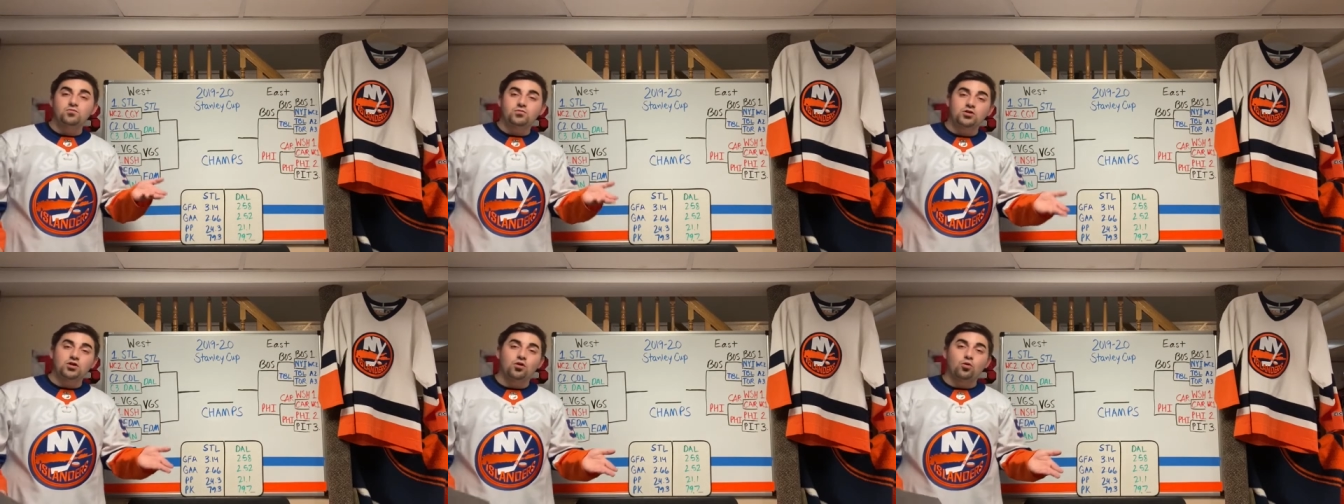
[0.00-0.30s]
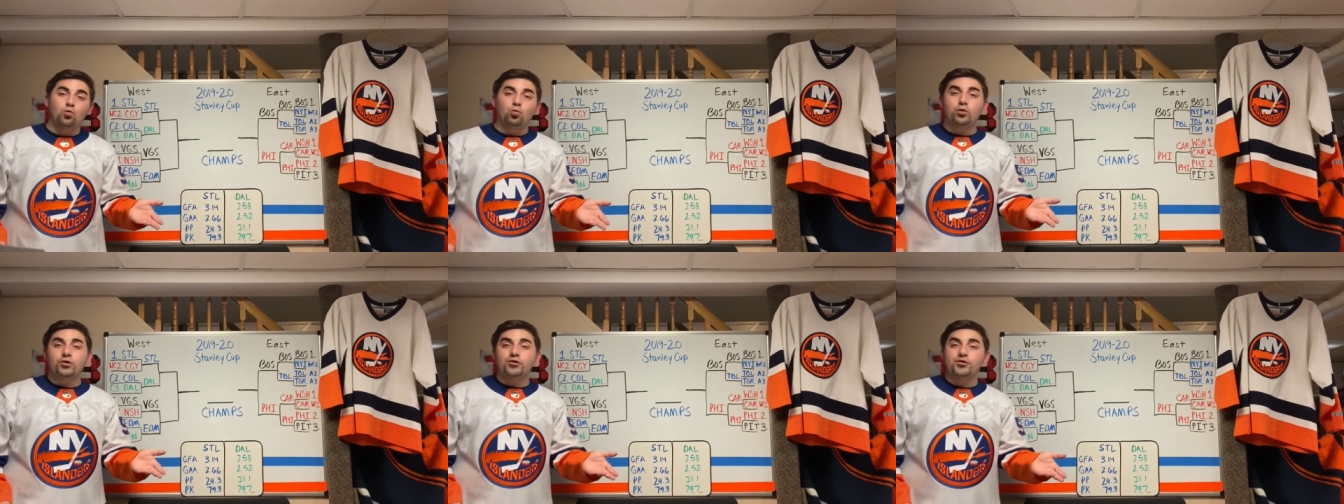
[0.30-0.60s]
you
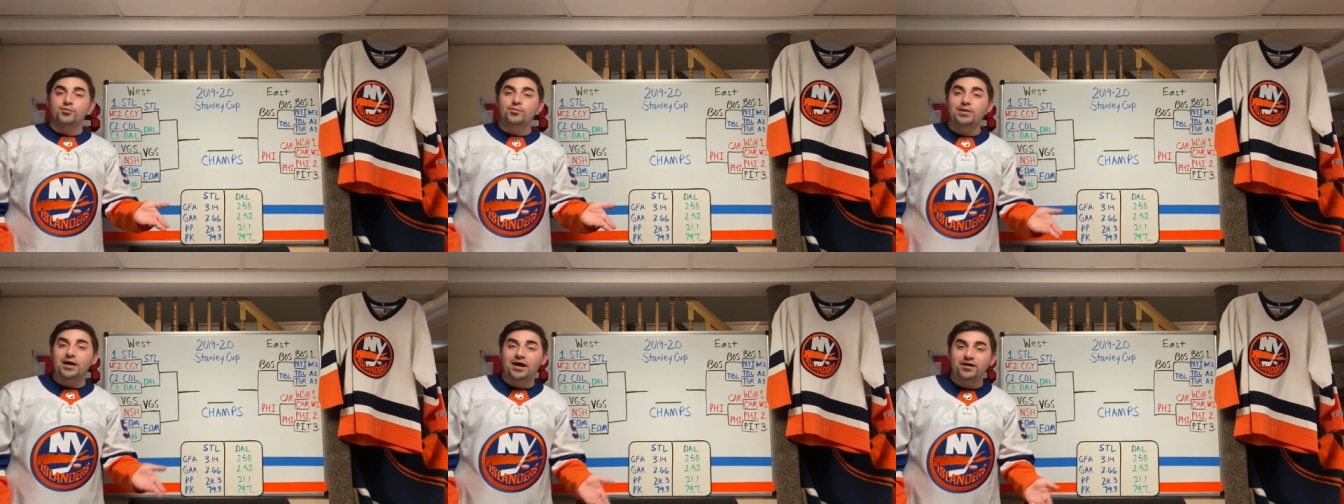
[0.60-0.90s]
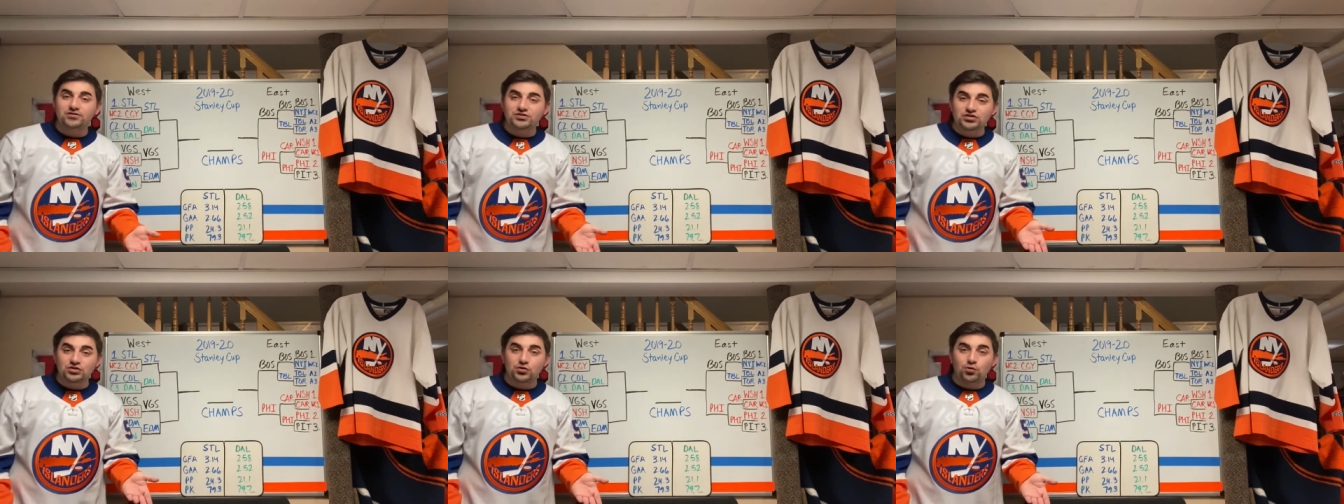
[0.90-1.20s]
know weird
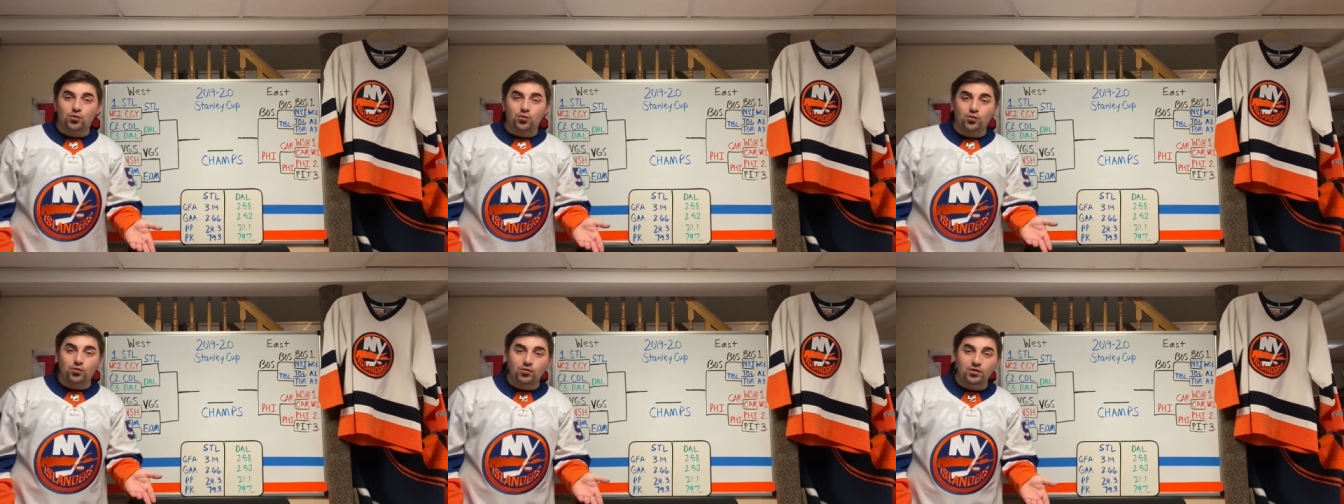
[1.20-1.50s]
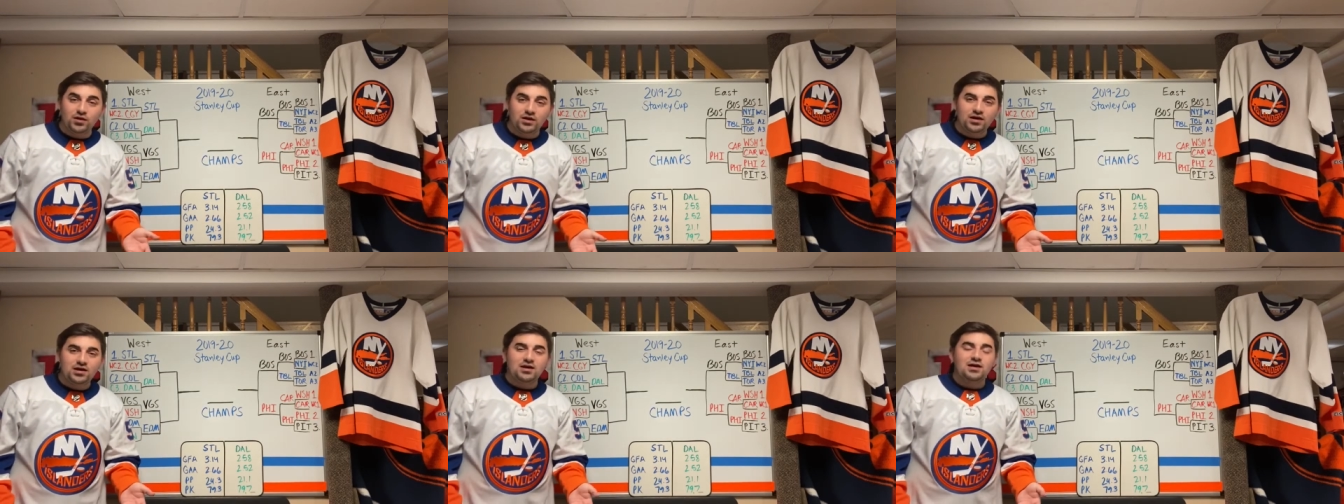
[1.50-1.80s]
bounce
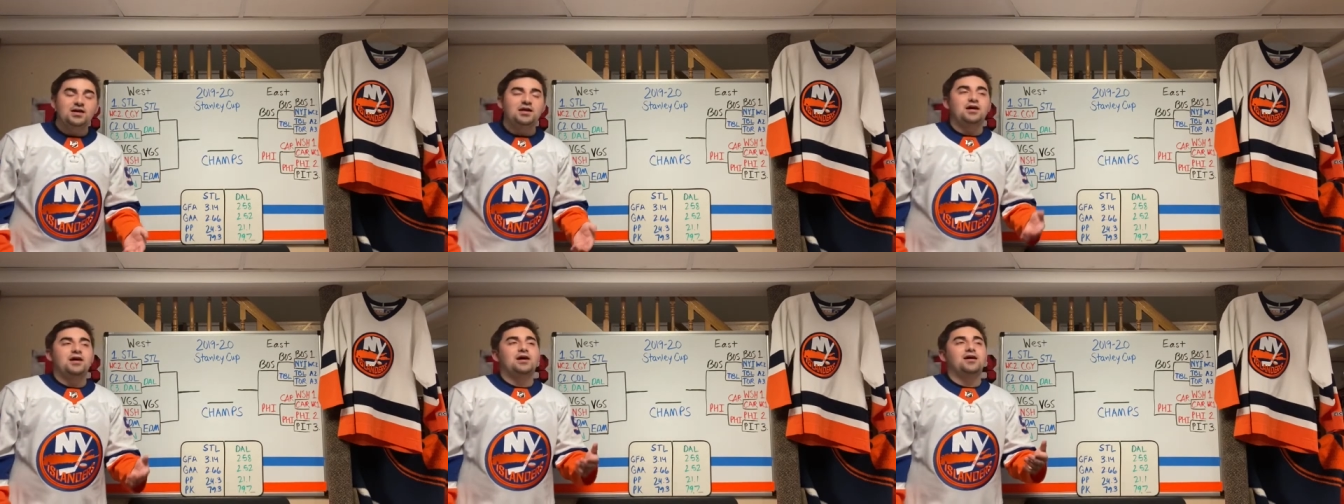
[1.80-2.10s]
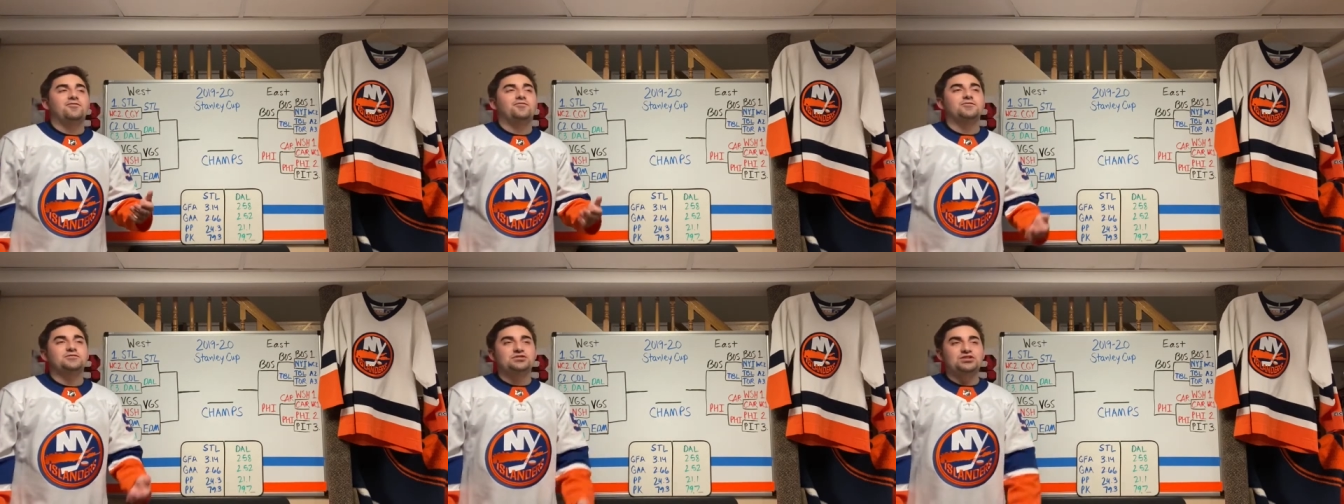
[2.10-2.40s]
goal
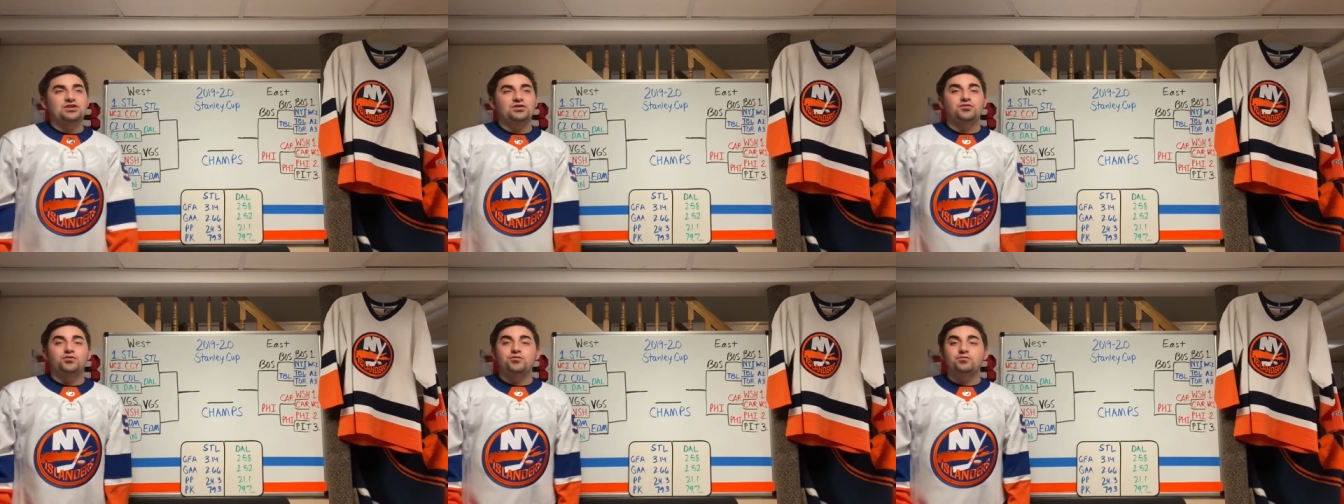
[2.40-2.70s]
uh, for St.